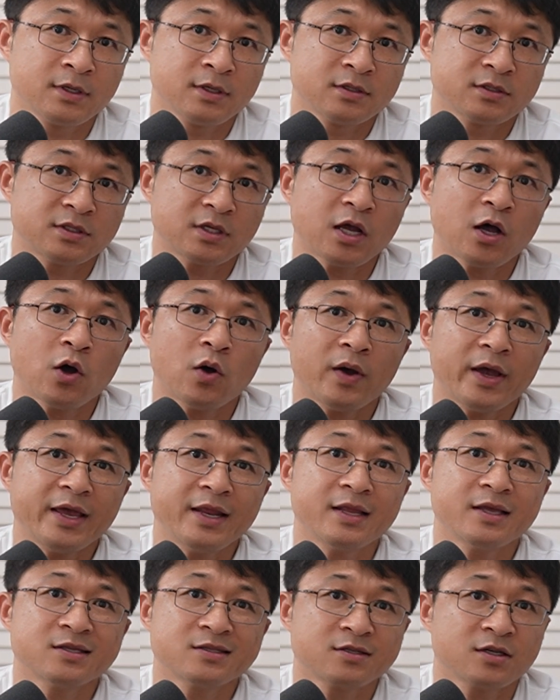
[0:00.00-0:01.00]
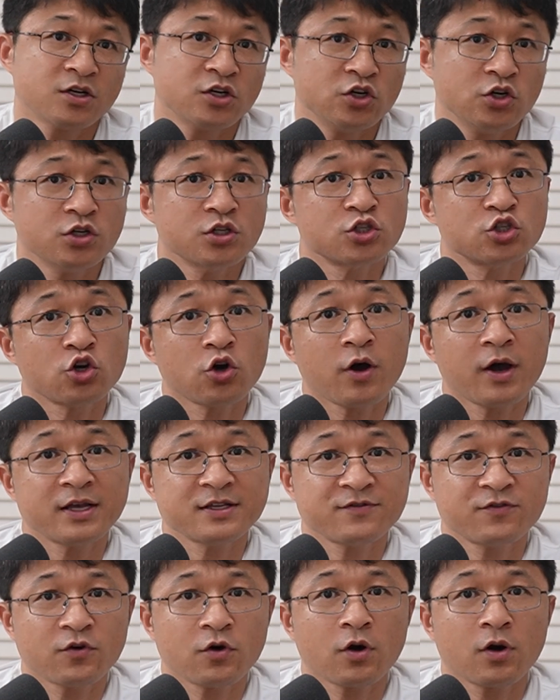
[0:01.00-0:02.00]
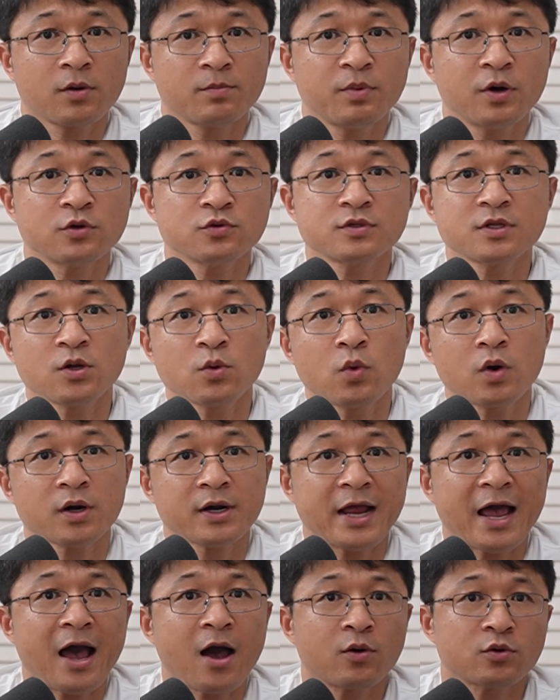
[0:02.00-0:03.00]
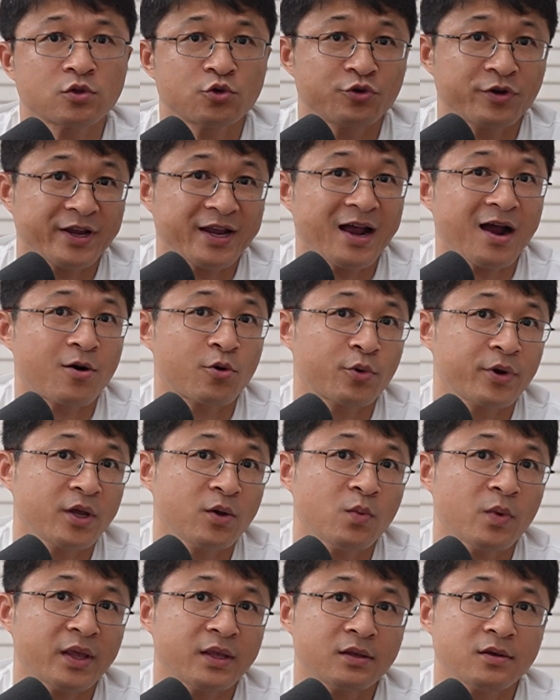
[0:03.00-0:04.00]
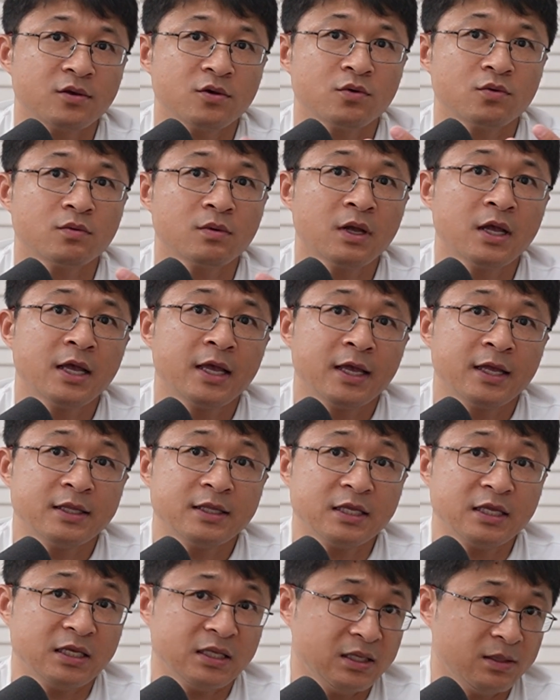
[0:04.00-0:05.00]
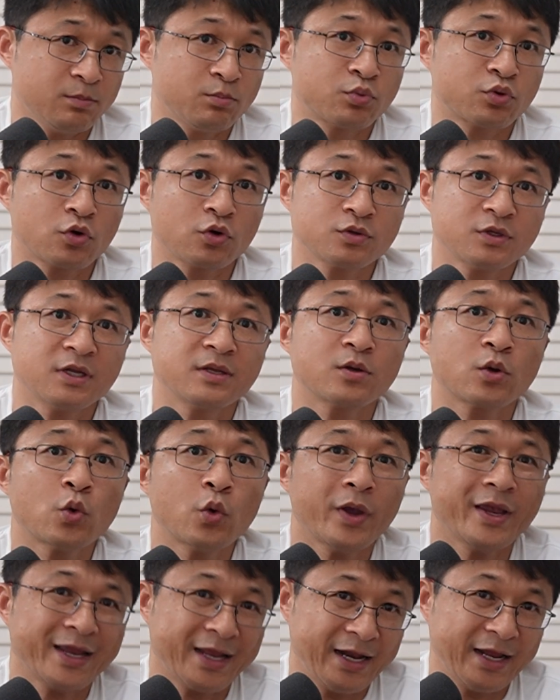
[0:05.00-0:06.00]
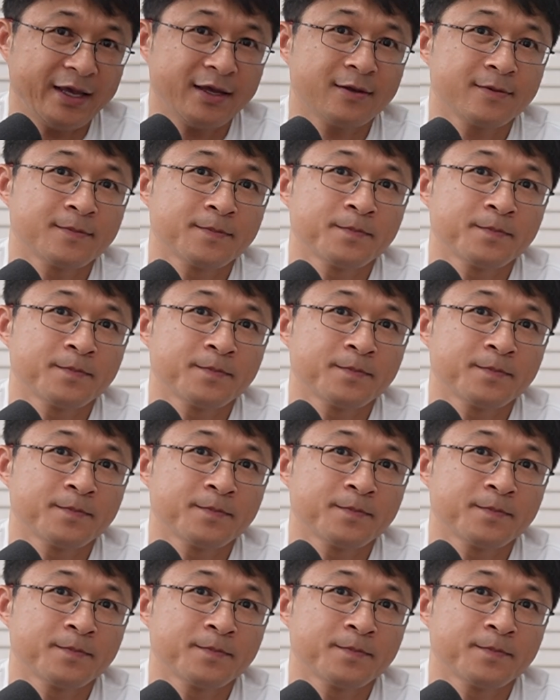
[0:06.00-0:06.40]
So it is a good choice for post-workout recovery when you need protein quickly.